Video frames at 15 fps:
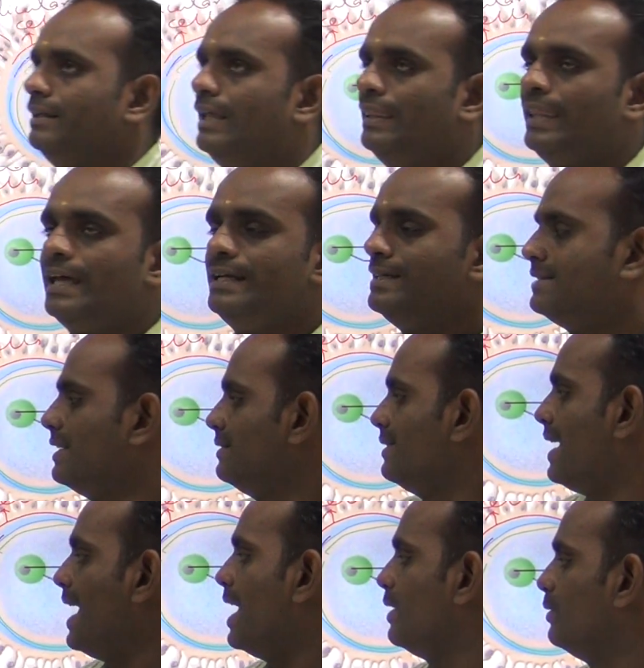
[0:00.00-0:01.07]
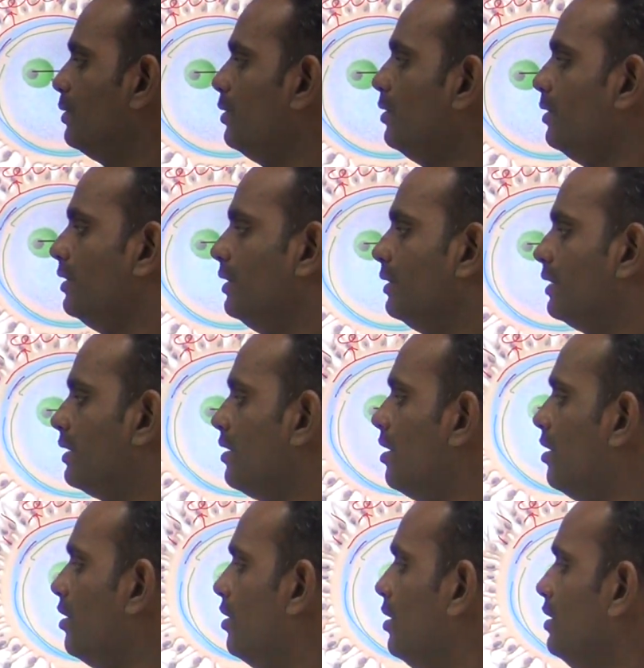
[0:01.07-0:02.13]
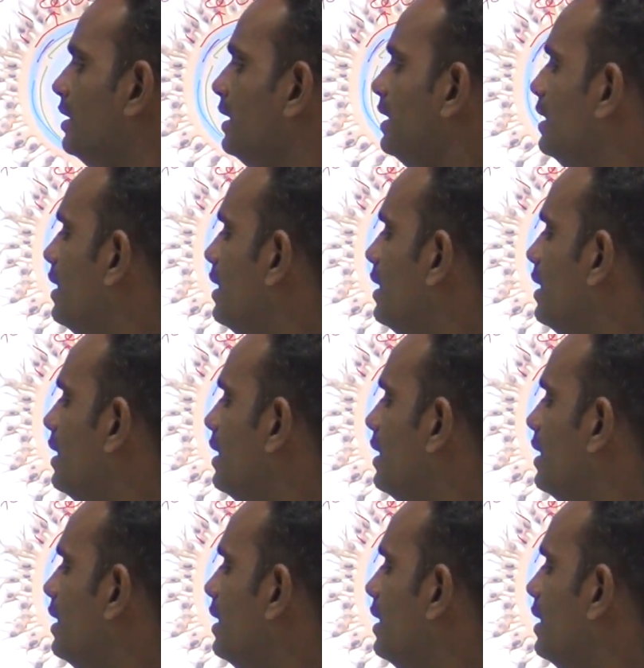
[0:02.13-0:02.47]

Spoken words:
there is a narrow called